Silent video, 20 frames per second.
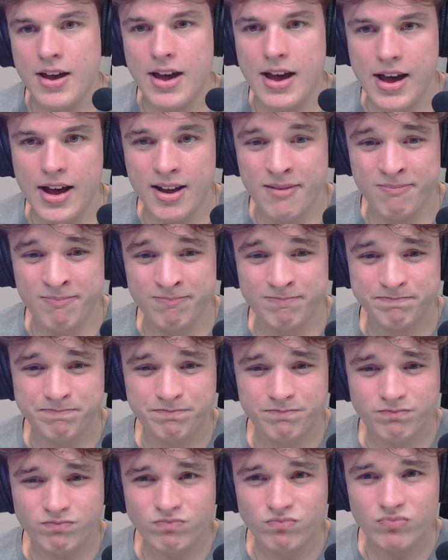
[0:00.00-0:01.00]
Um,
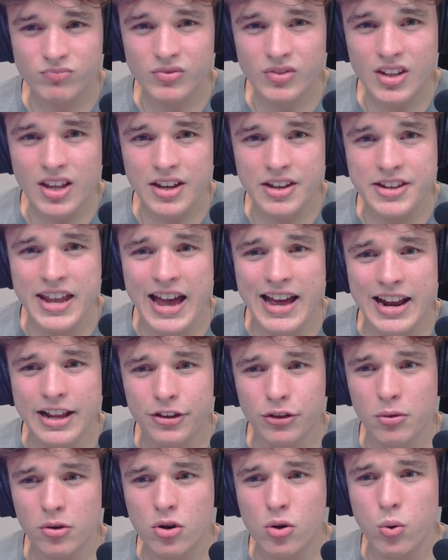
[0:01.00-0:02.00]
yeah, let's
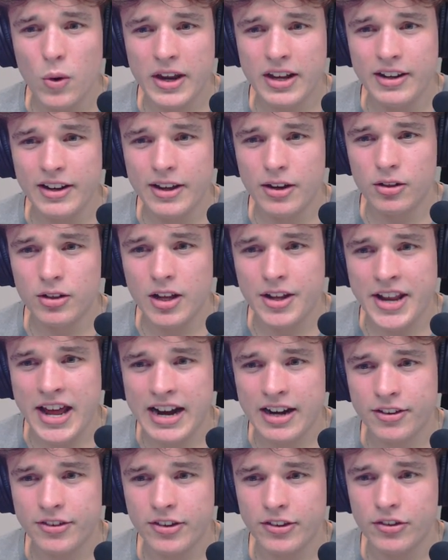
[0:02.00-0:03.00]
do a quick little
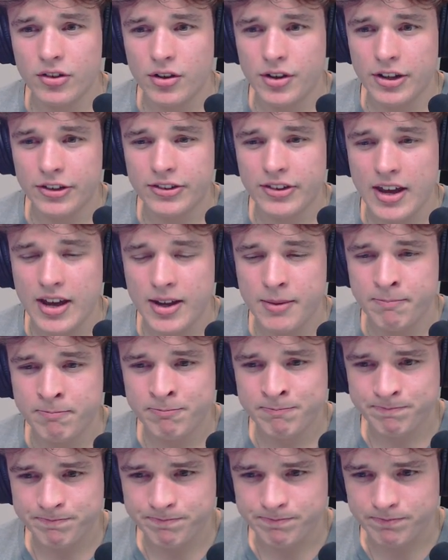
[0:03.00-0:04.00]
analysis on this game.
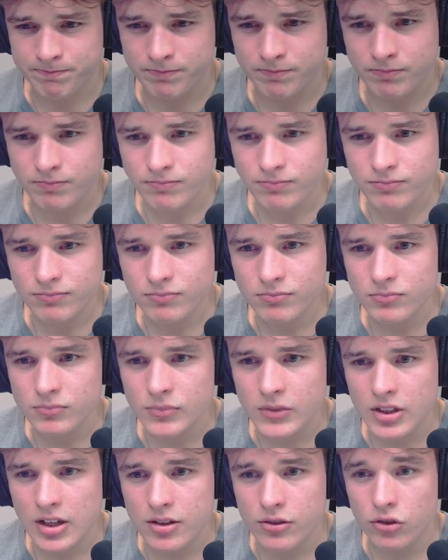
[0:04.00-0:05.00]

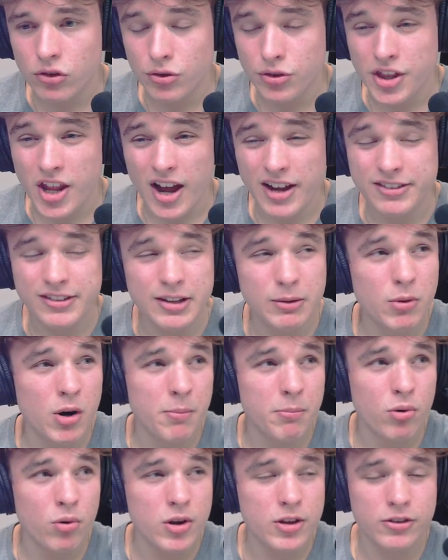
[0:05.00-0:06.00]

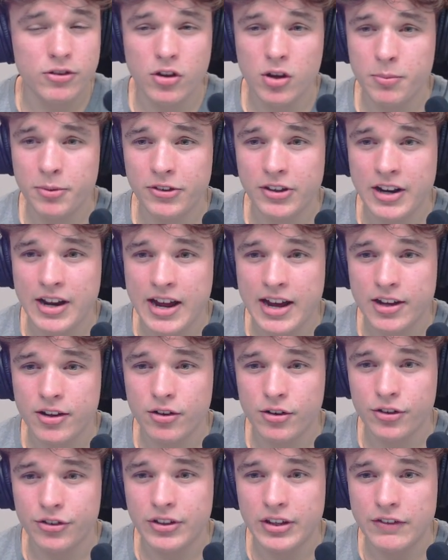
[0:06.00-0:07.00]
91.2%
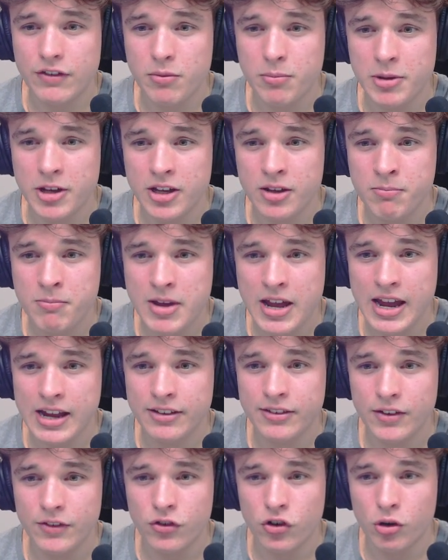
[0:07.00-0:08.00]
accuracy for me,
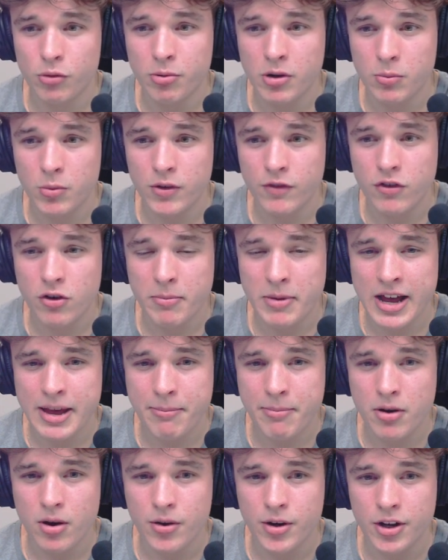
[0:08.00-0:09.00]
84.1 for my
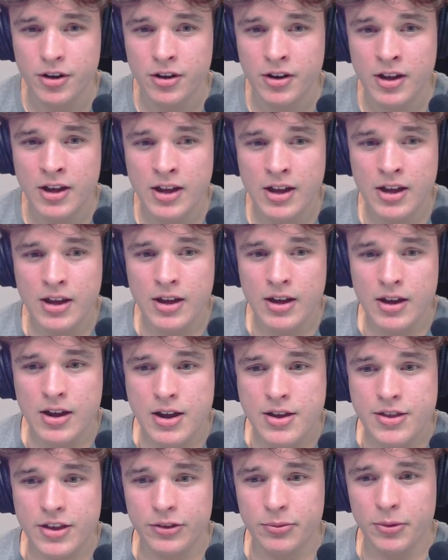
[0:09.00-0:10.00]
opponent.
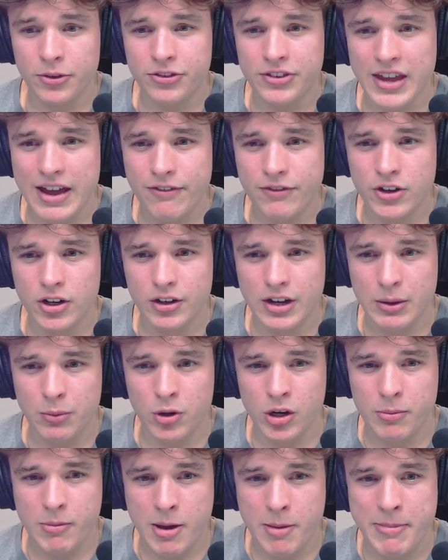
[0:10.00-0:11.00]
This was definitely
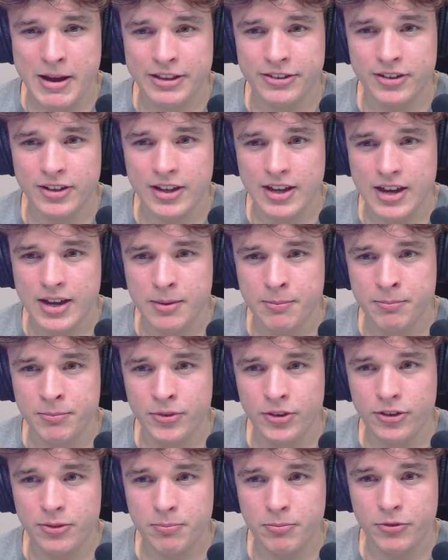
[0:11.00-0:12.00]
one of my better
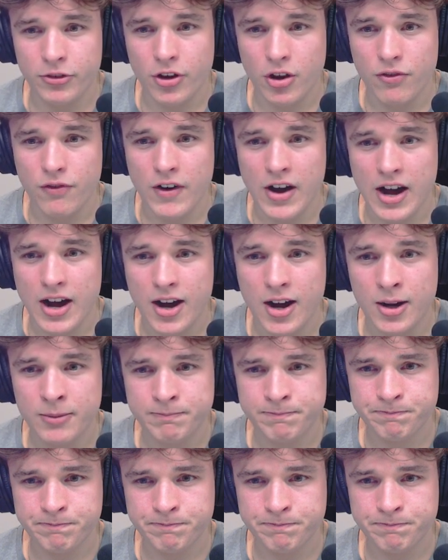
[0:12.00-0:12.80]
games so far.